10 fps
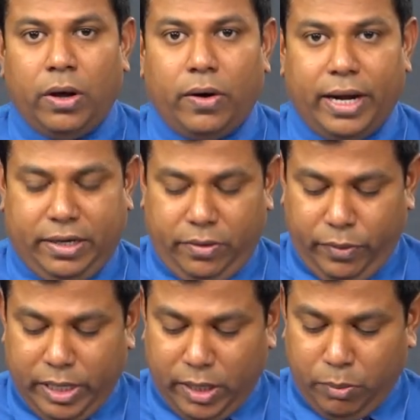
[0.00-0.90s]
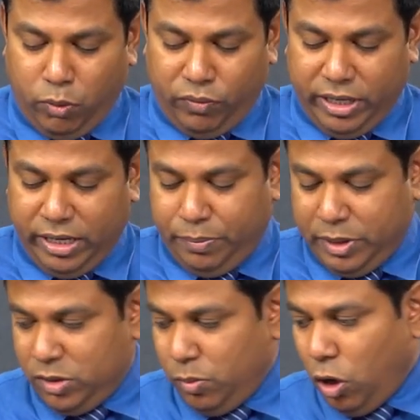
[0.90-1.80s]
Right, we will remove the
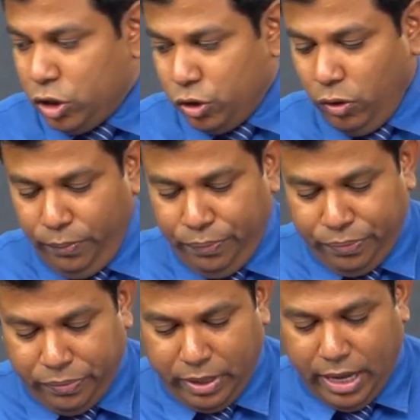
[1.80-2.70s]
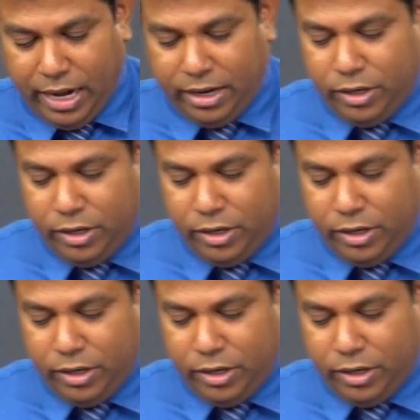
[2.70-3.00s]
prism also and